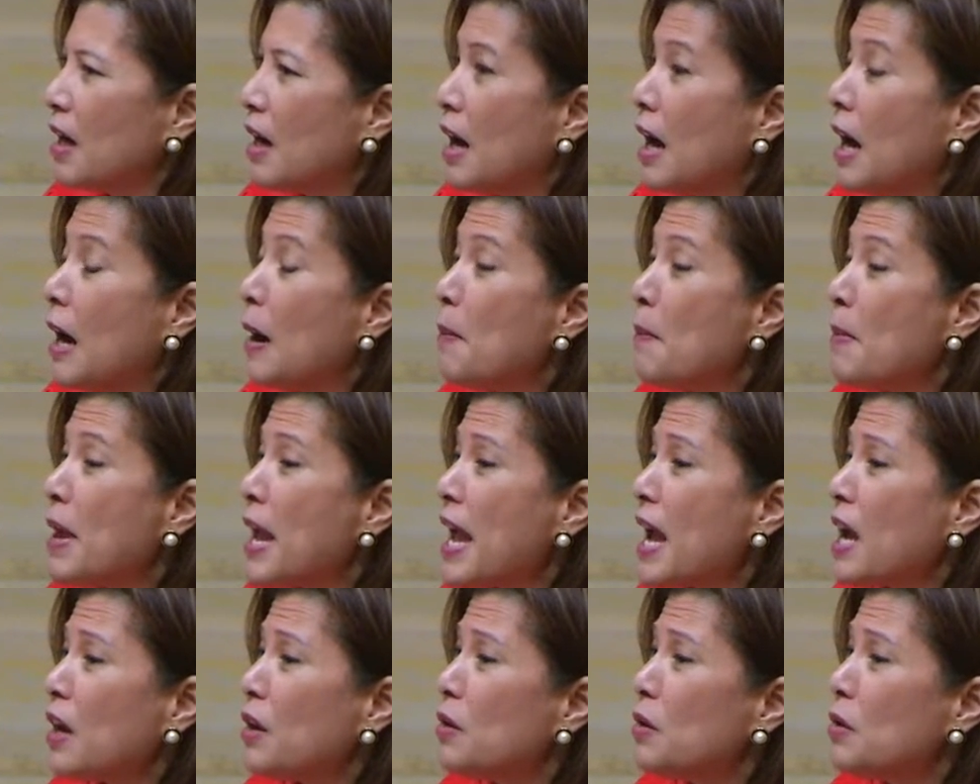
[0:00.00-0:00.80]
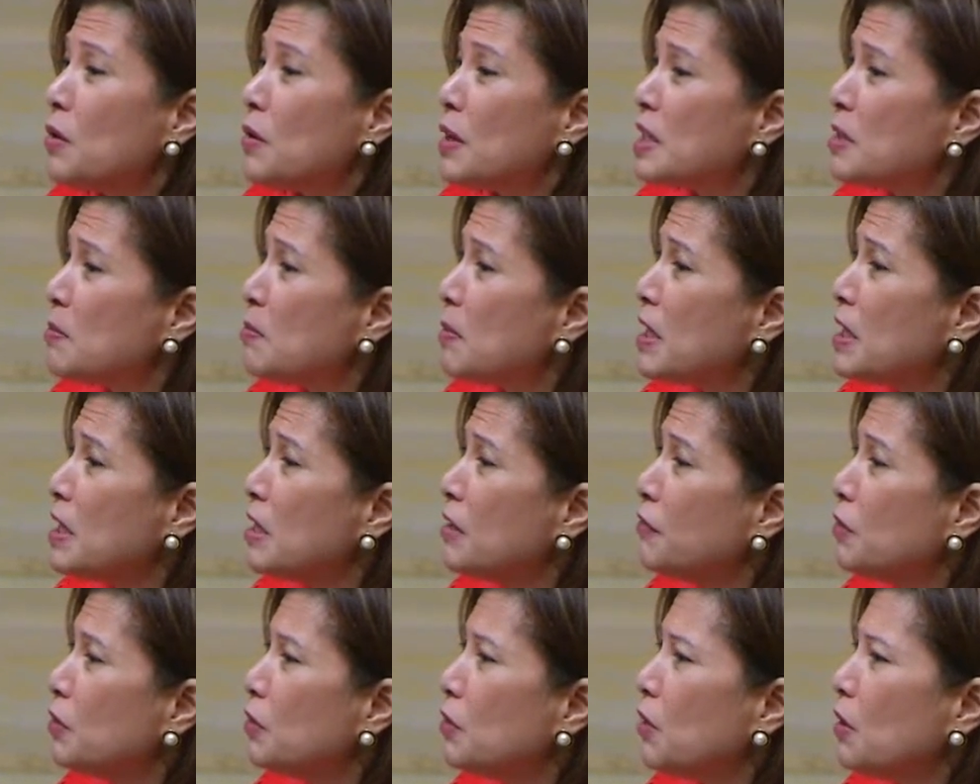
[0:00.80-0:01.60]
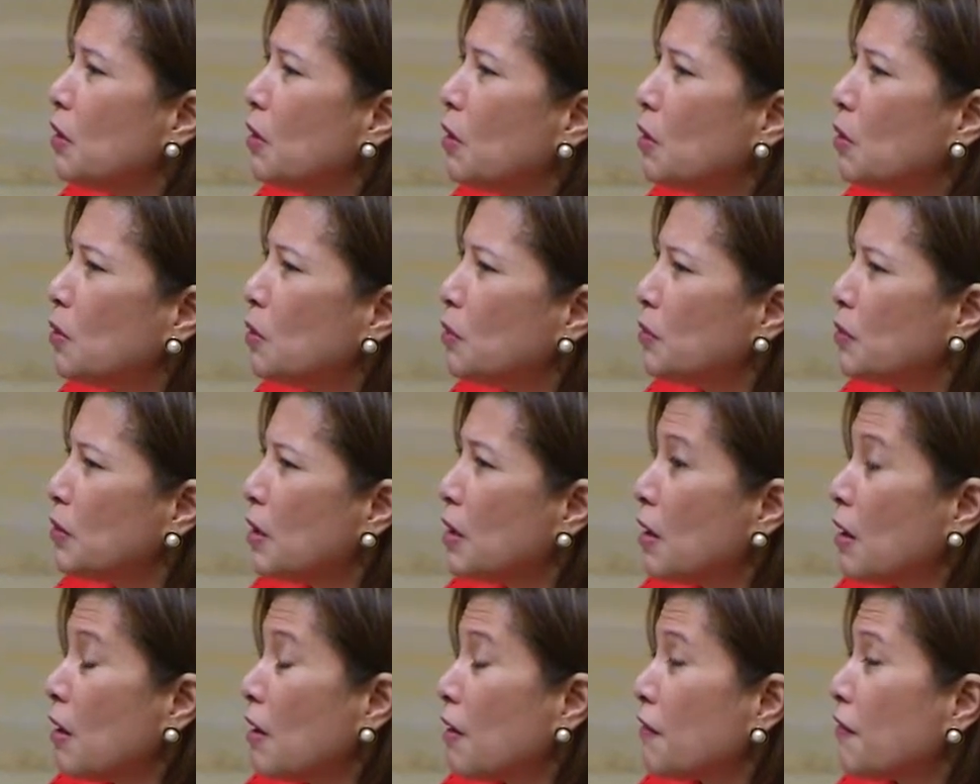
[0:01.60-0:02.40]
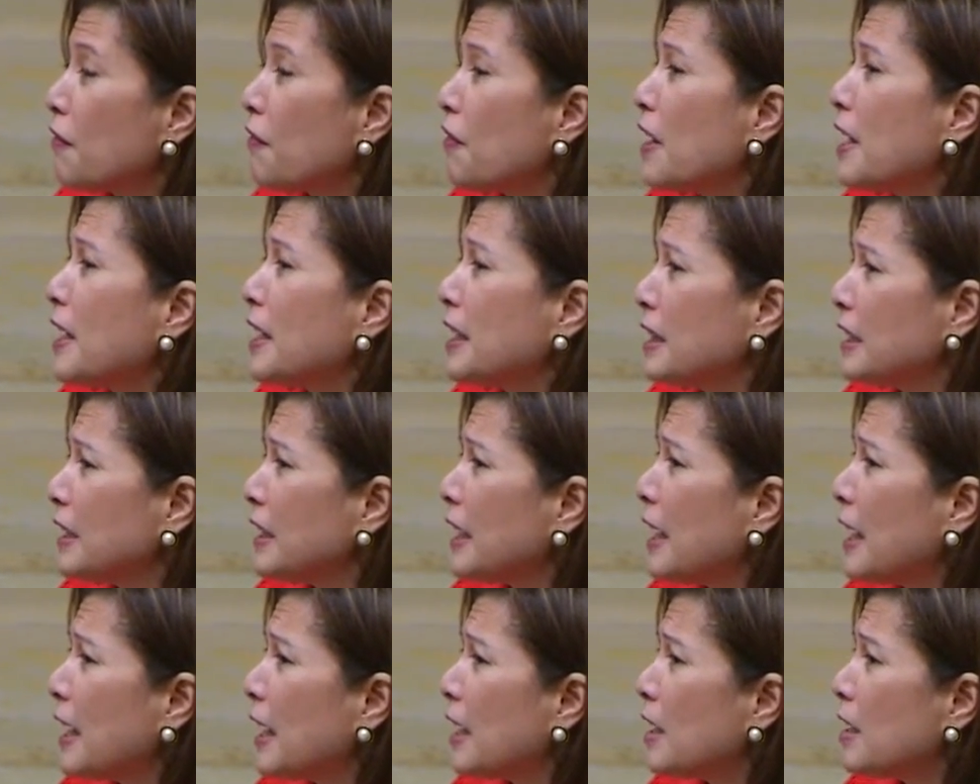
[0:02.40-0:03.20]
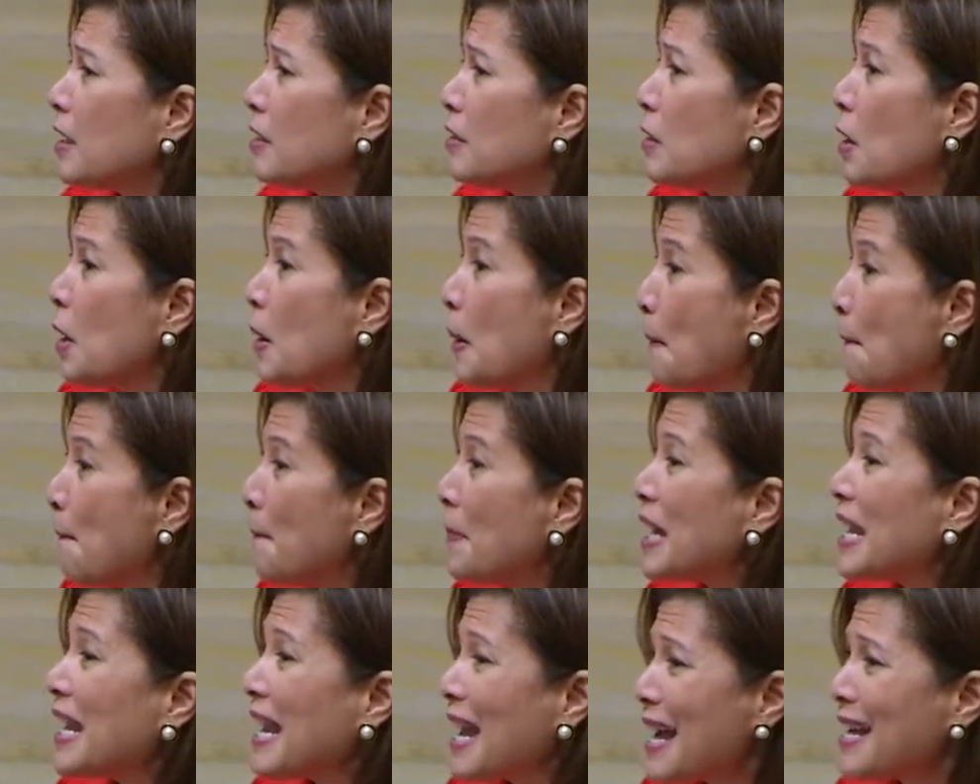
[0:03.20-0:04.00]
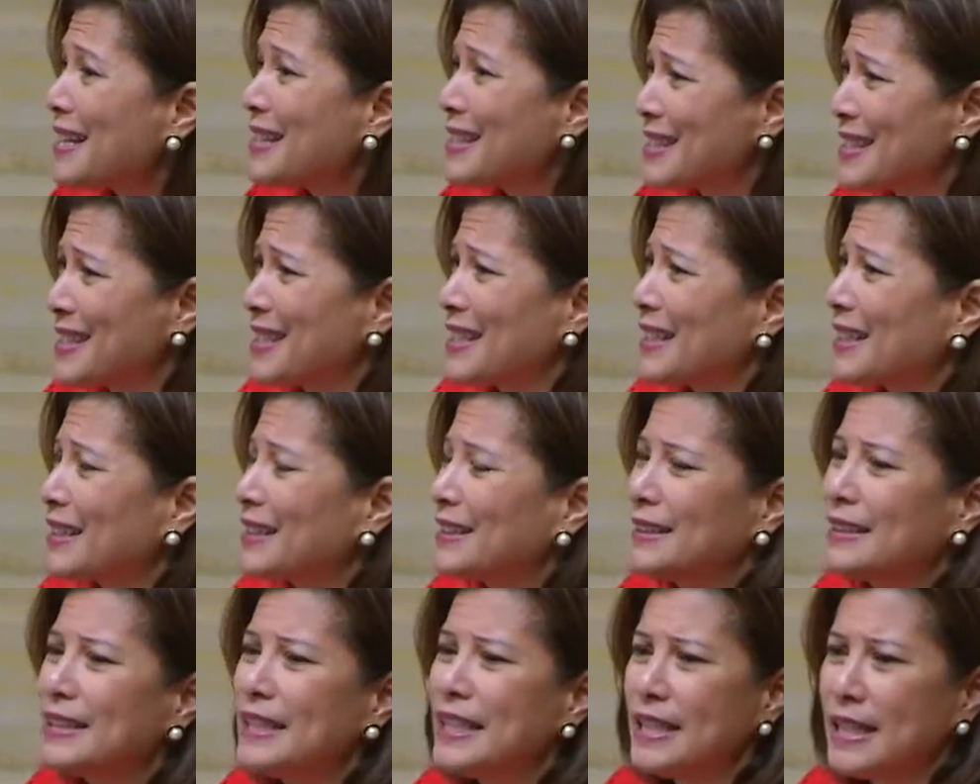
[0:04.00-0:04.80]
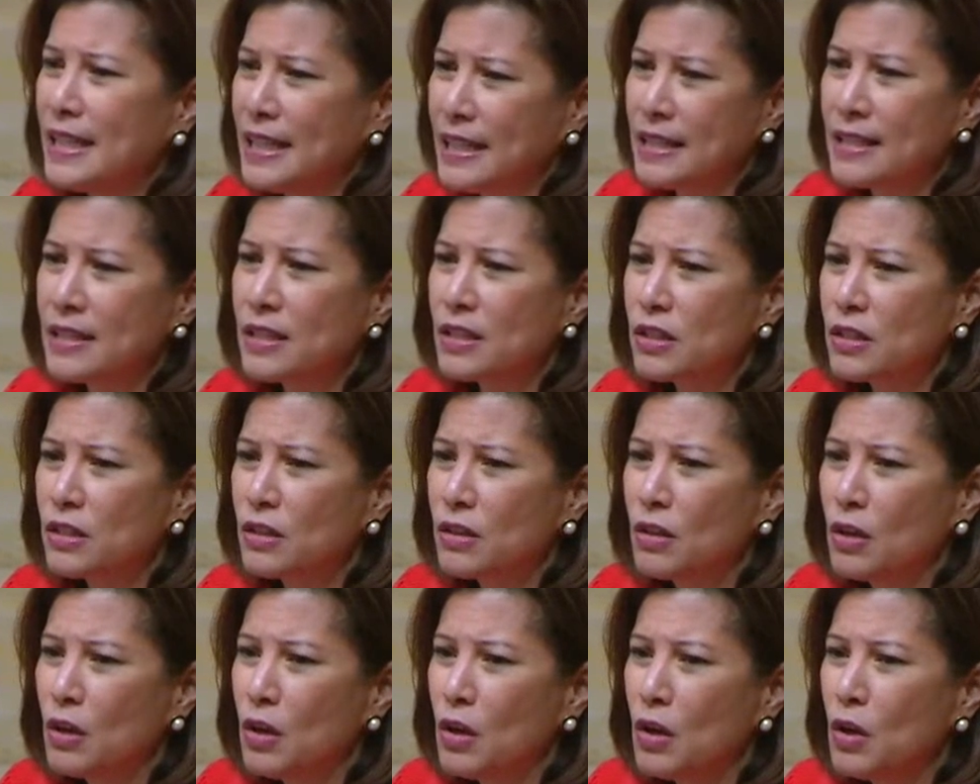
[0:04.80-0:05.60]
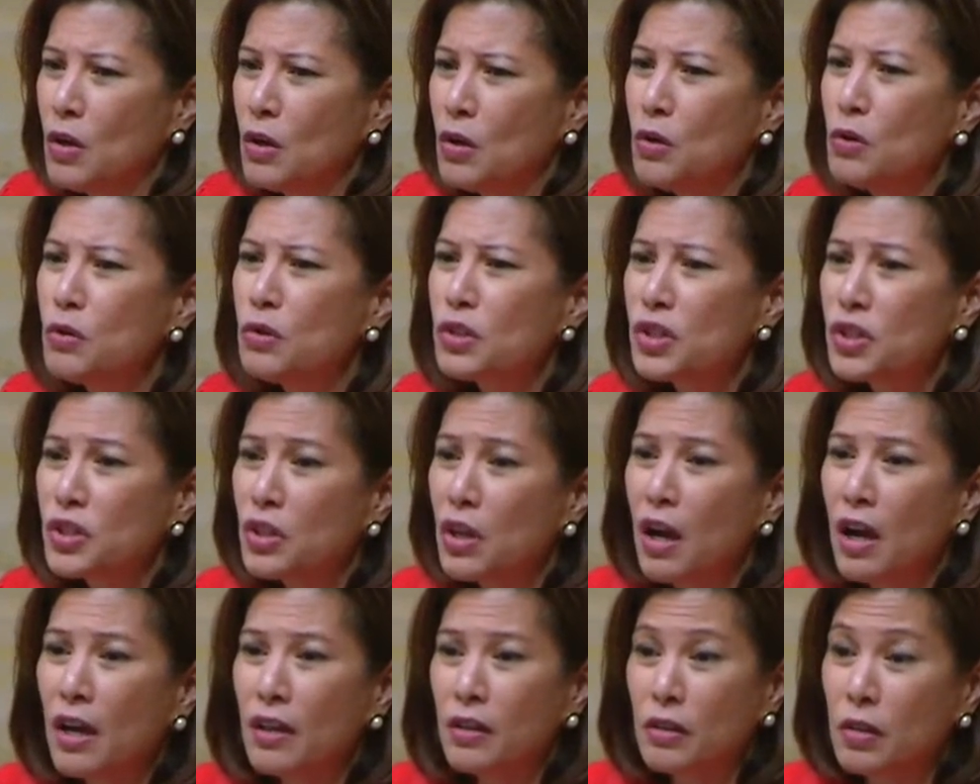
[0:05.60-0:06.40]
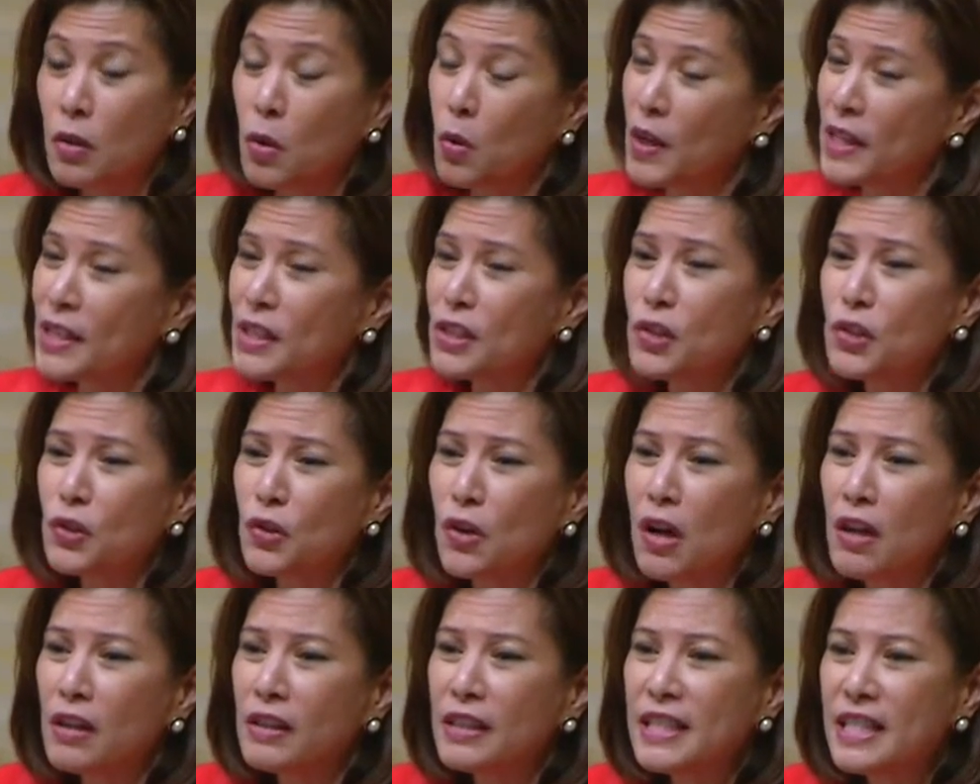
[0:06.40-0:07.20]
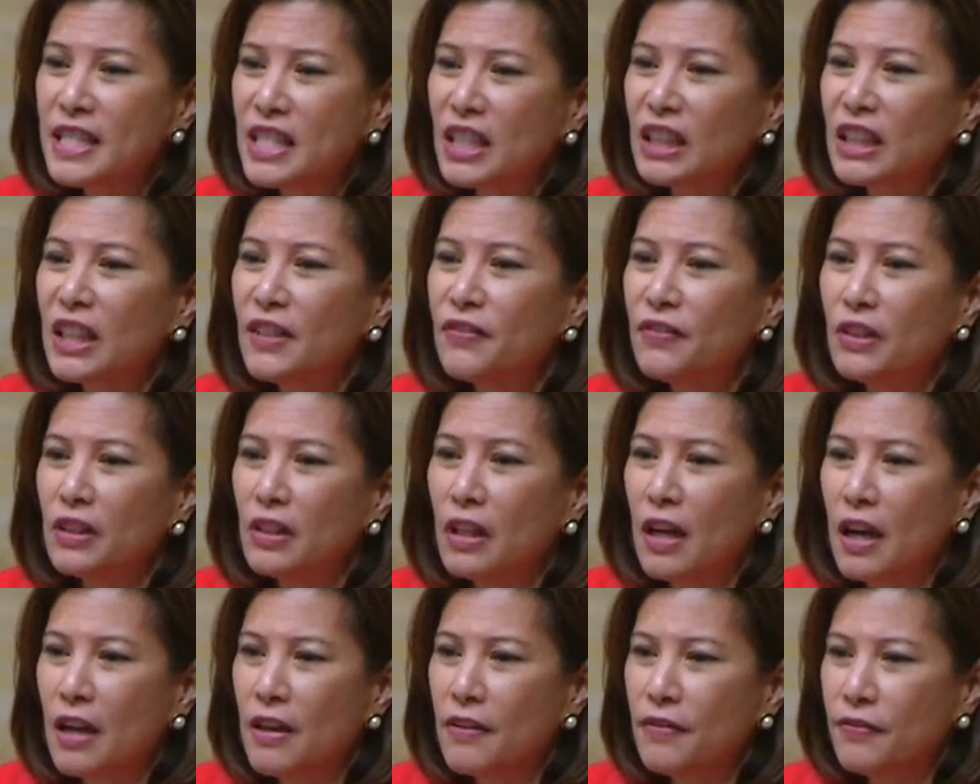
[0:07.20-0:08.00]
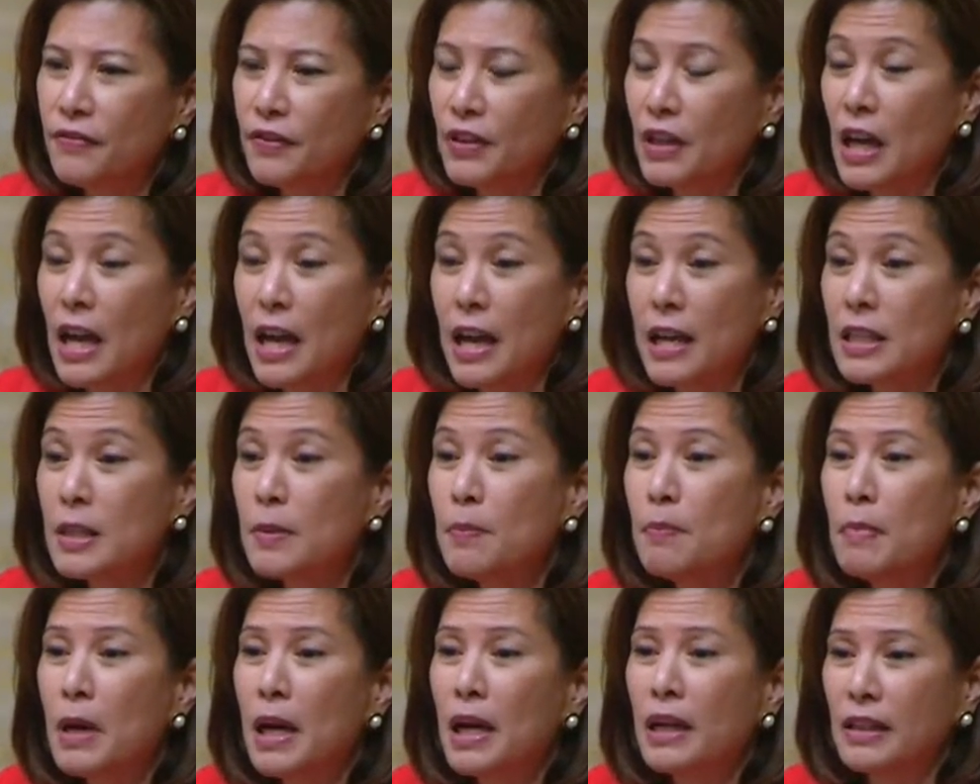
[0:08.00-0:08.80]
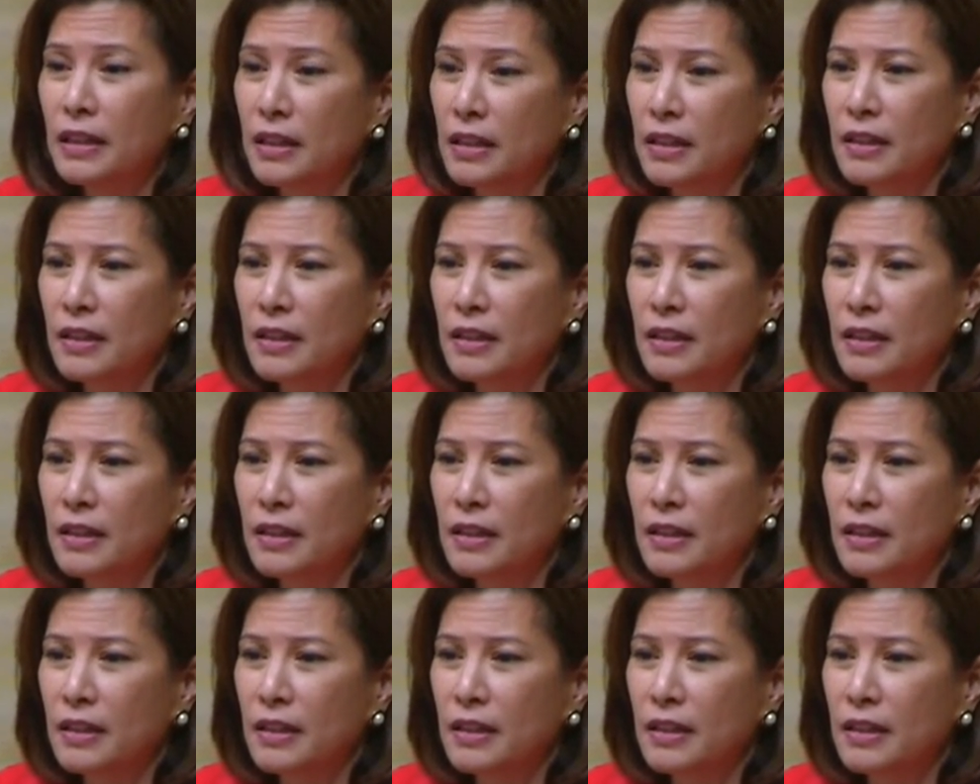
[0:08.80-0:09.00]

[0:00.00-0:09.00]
a man who, as many of you know, frankly had monastic leanings, who sought quite strongly to live a life as a monk,